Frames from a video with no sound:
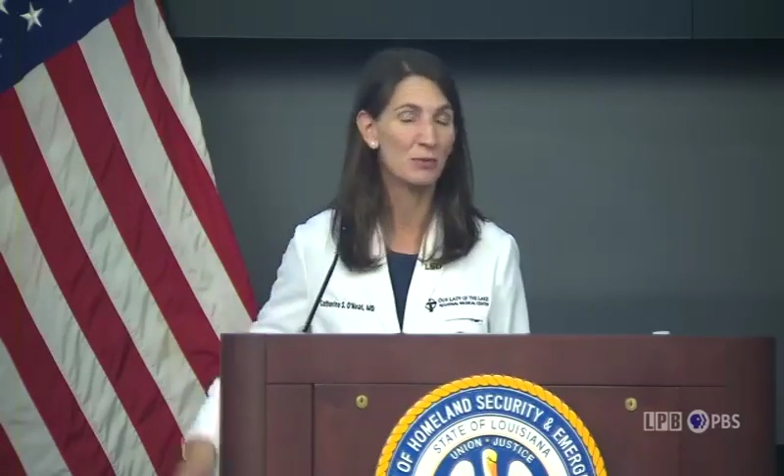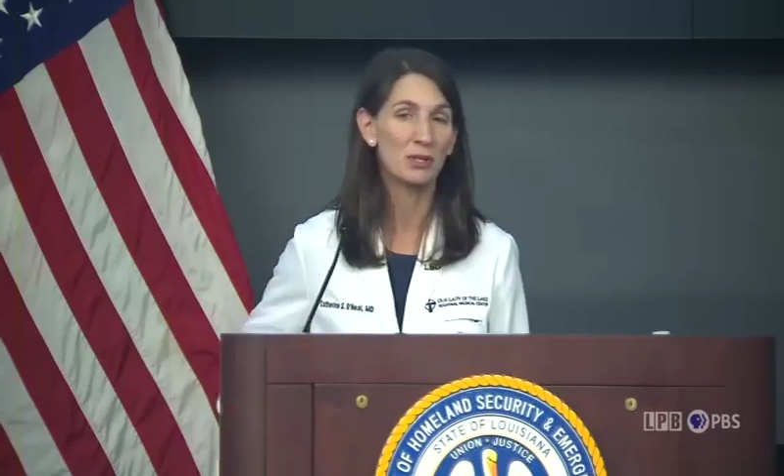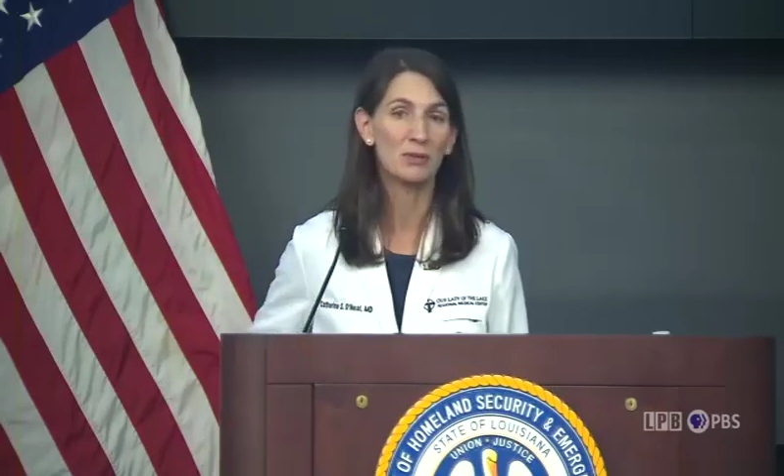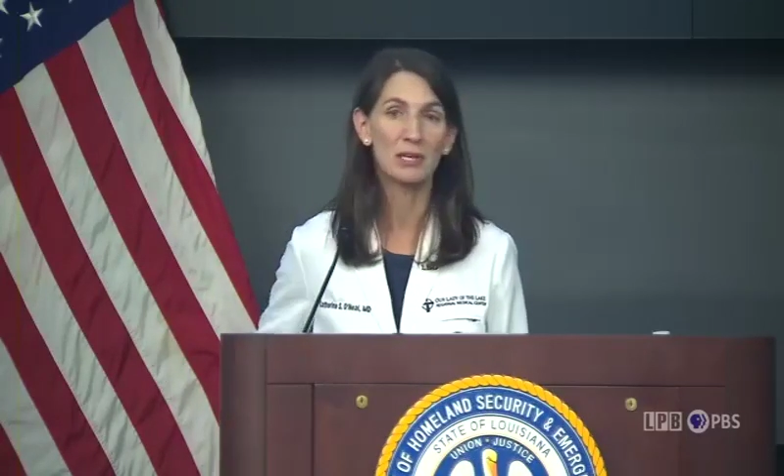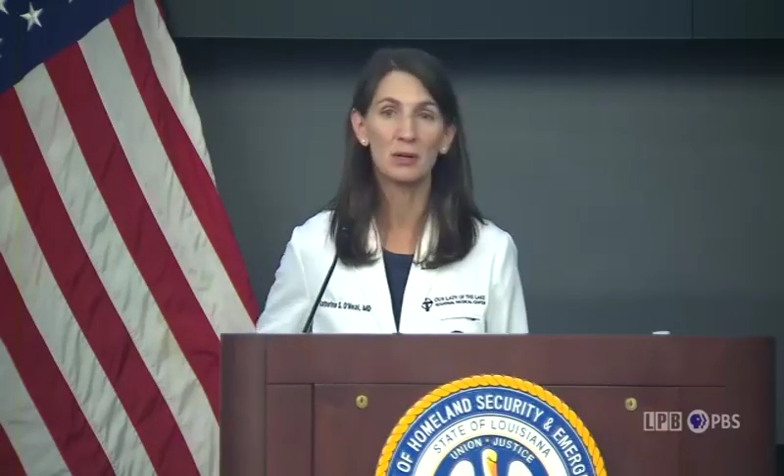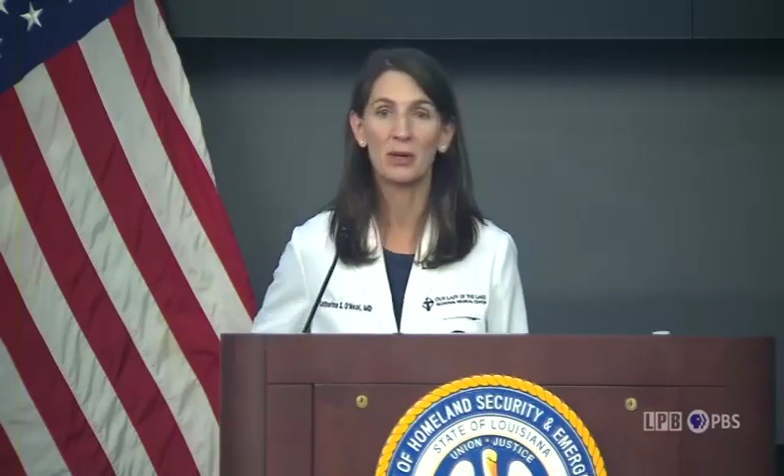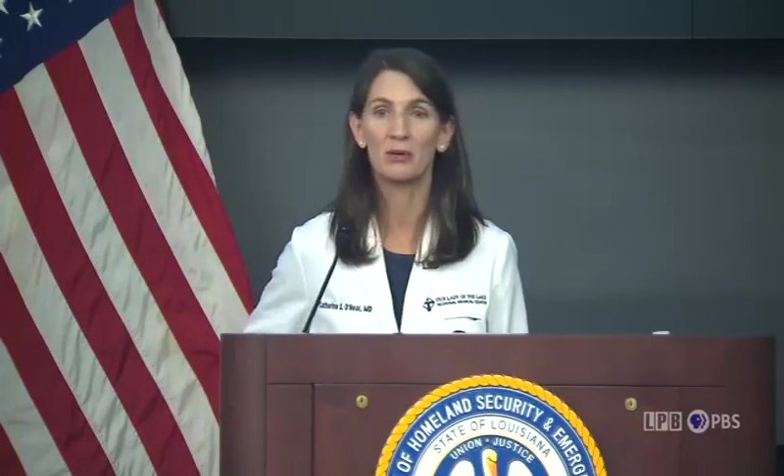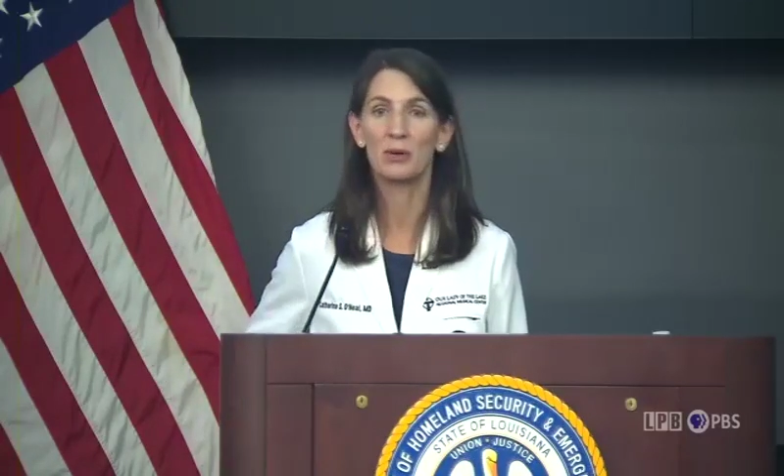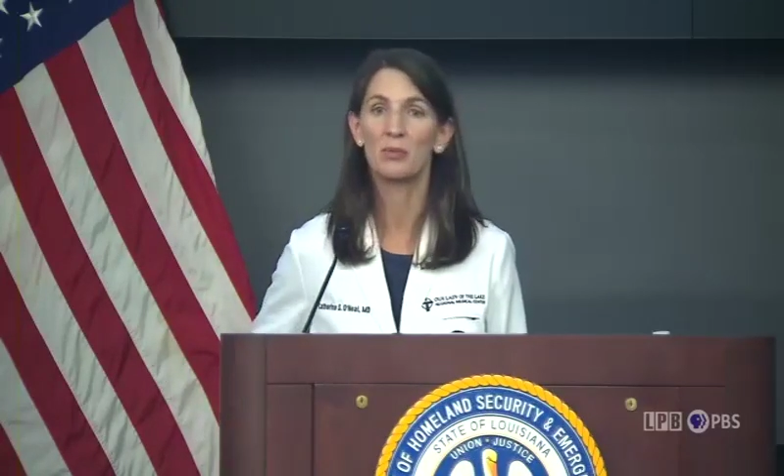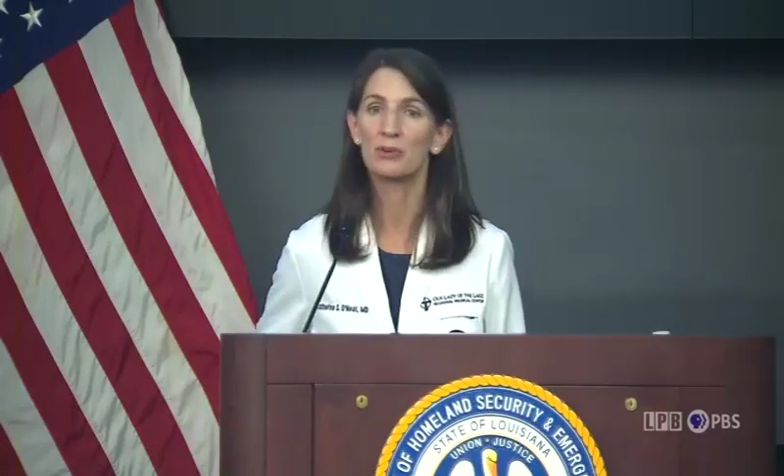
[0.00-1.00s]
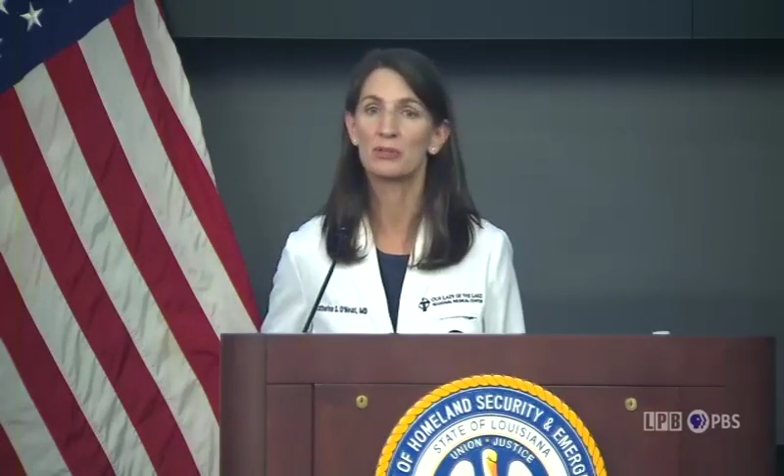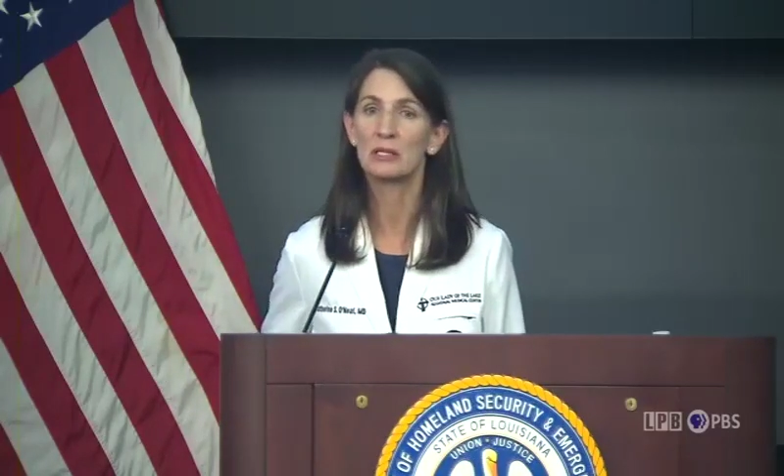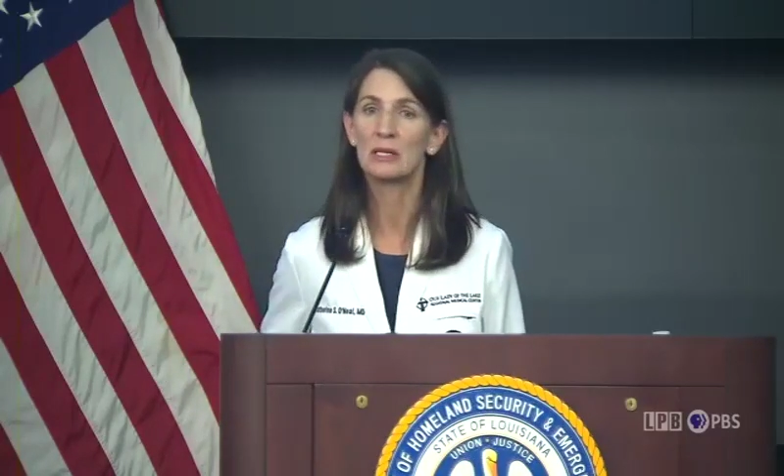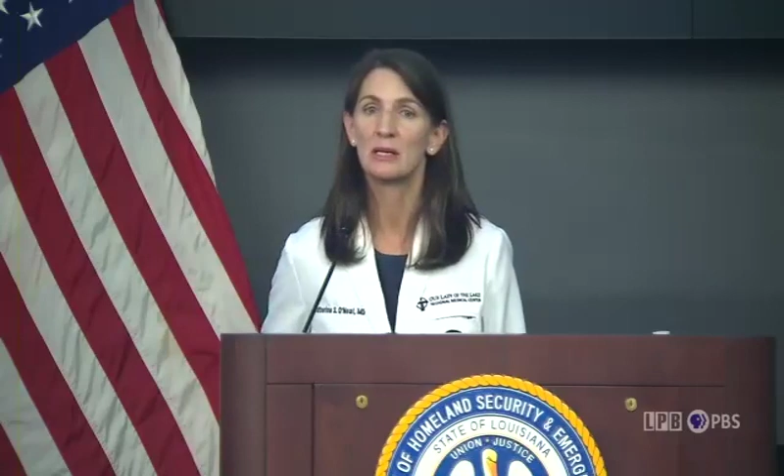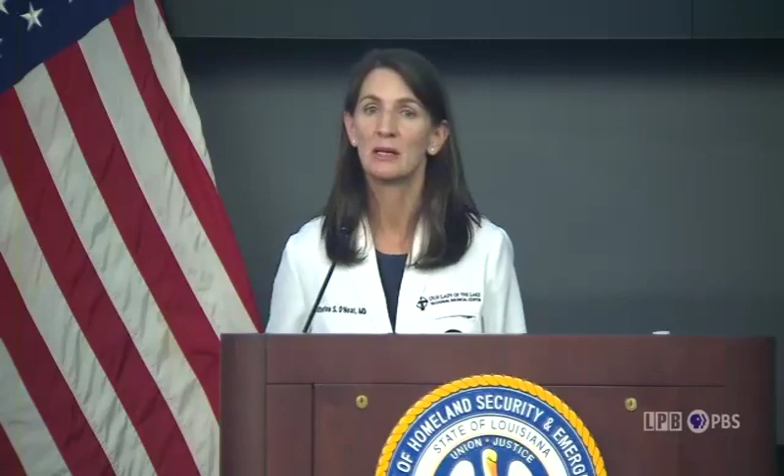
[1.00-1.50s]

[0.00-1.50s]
when you think about numbers.